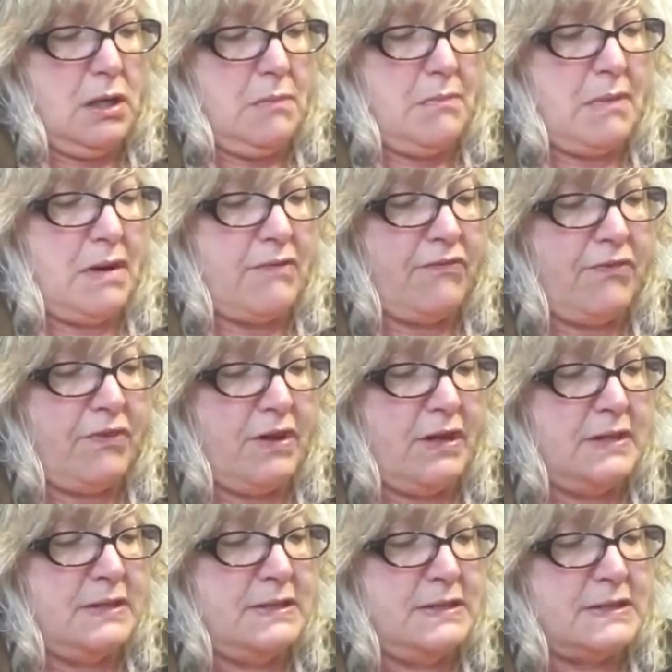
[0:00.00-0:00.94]
My
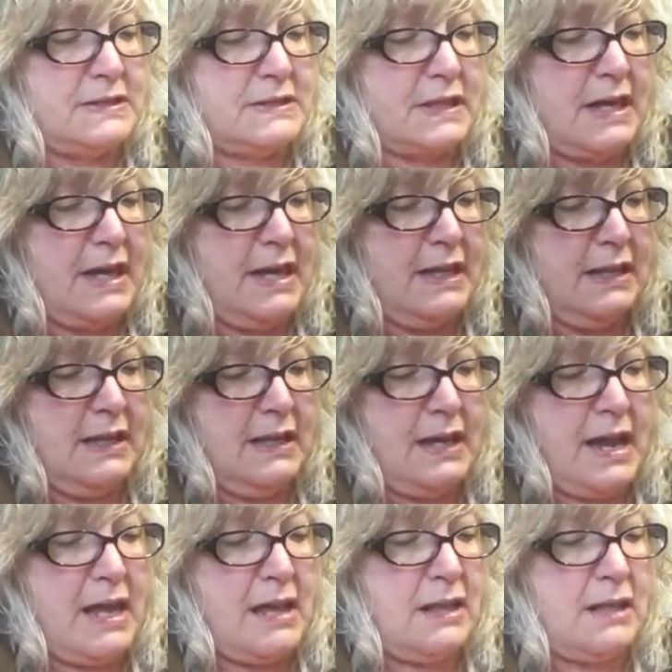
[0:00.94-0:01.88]
friends, Kayla and
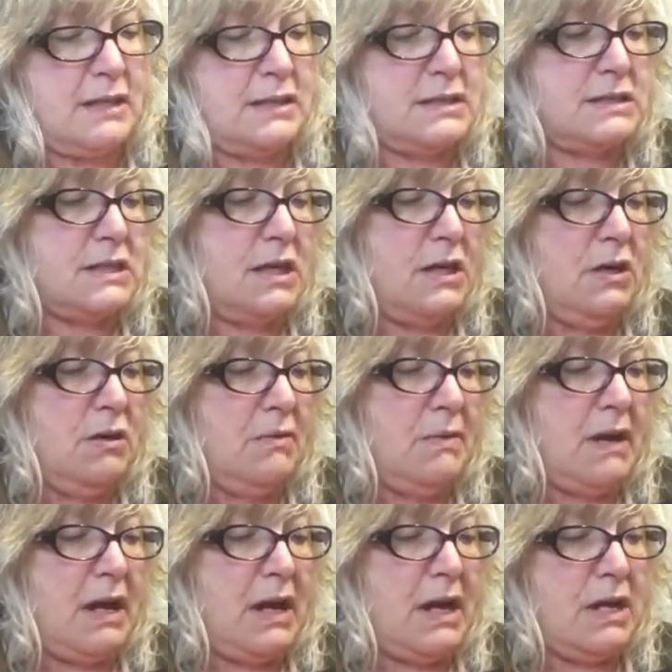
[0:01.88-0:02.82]
Alex, oh
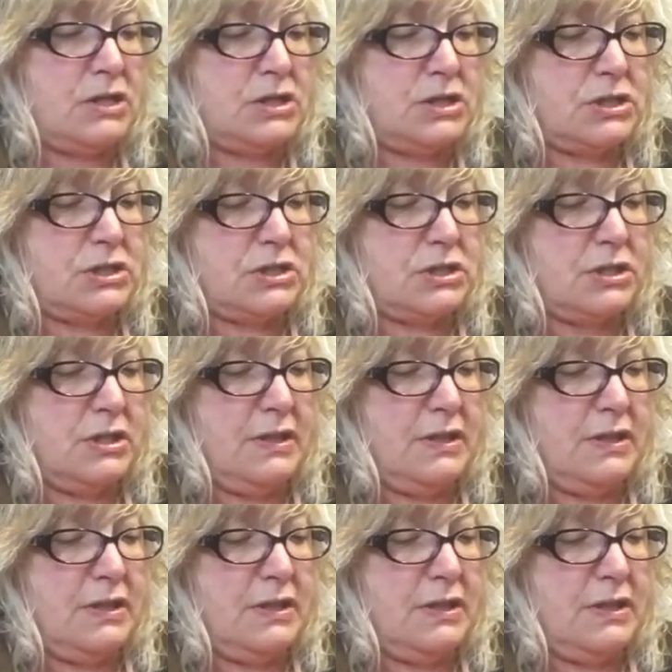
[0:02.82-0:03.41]
my gosh,